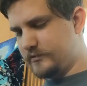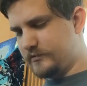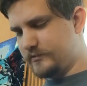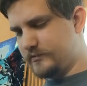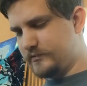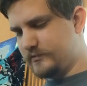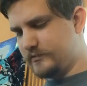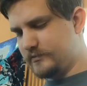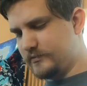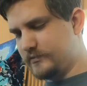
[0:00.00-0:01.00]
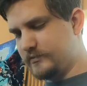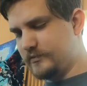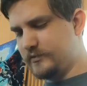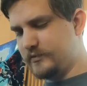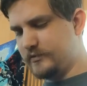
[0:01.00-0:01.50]

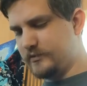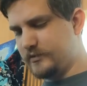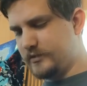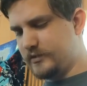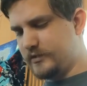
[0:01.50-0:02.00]
[no speech]